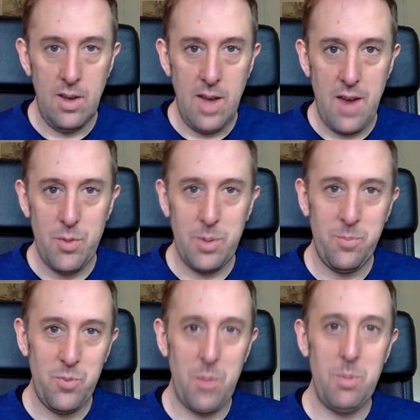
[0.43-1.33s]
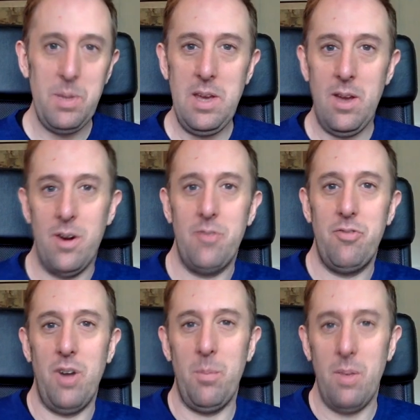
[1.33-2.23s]
Hi everyone, Robert Peak here
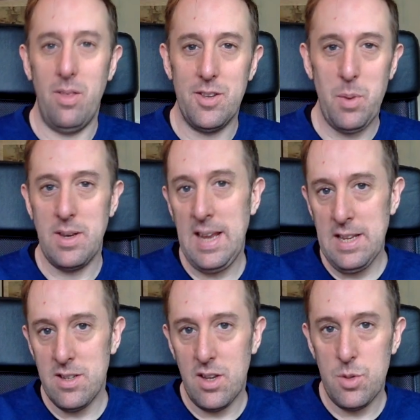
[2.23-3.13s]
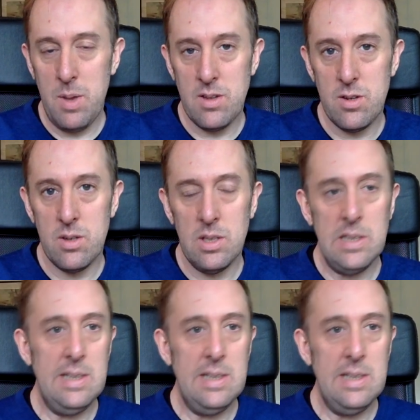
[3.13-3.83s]
from the Spontaneous Dungeon Master,